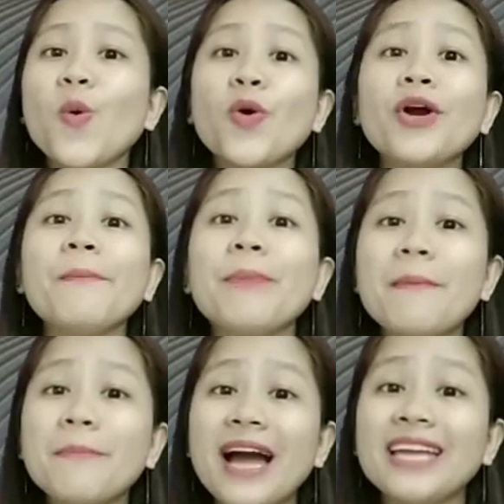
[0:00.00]
or
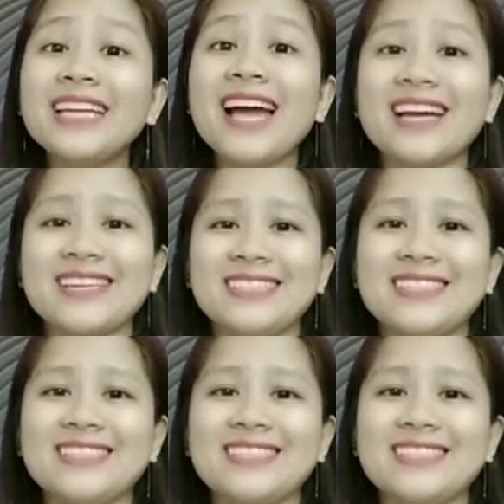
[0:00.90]
pamana